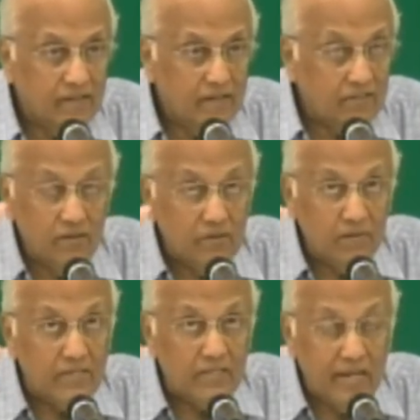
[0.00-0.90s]
It's not
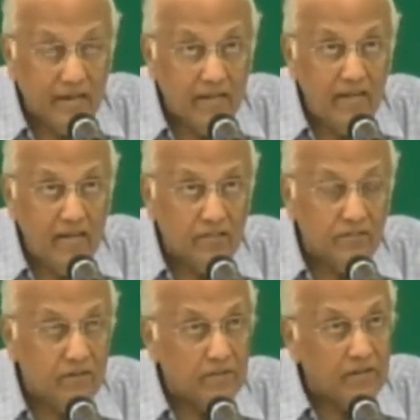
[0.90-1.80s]
by technique, it's
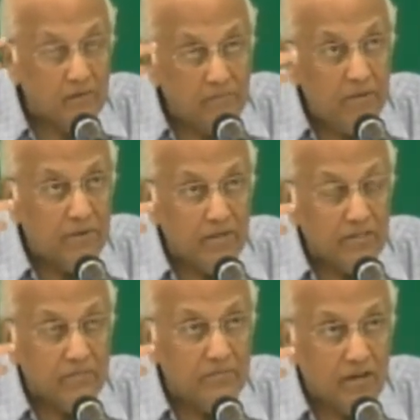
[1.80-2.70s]
not by remembering
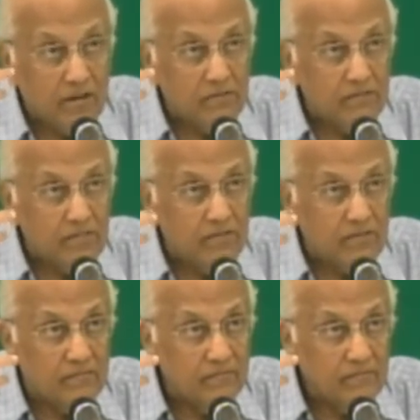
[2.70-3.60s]
some doctrine,
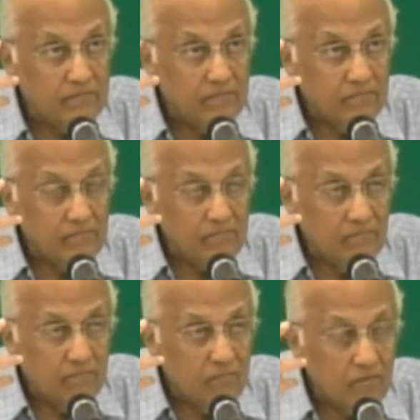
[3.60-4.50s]
or
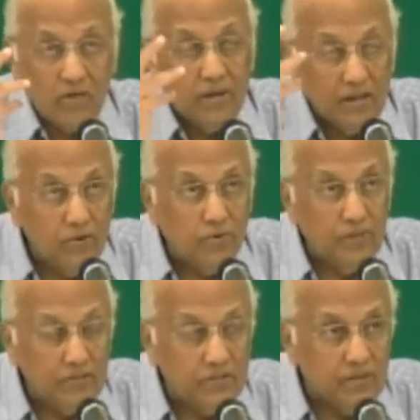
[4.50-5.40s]
it's not by
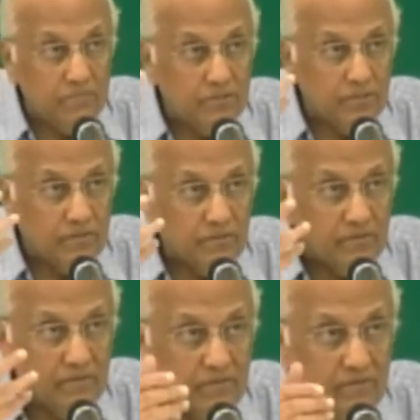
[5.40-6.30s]
quoting a scripture.
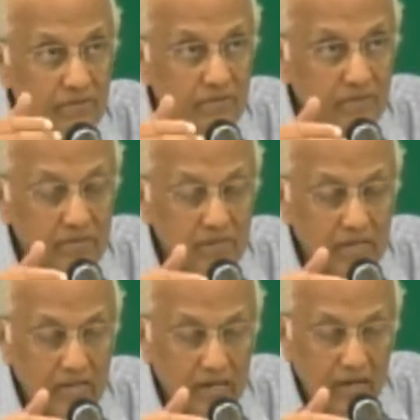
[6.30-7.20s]

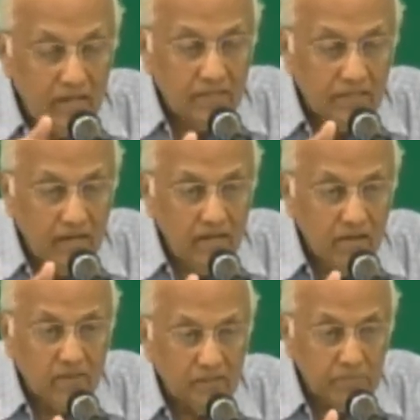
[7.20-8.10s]
It's in
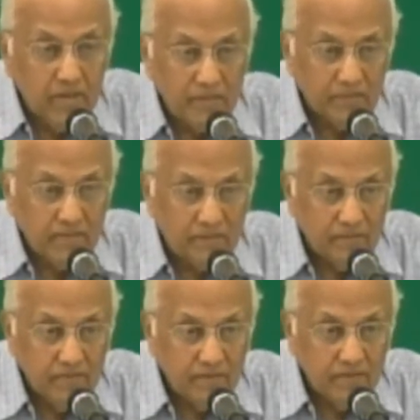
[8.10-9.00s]
God's
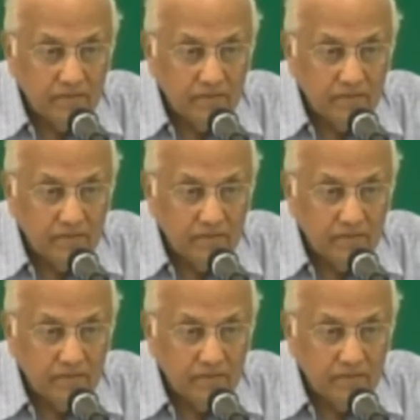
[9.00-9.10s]
presence.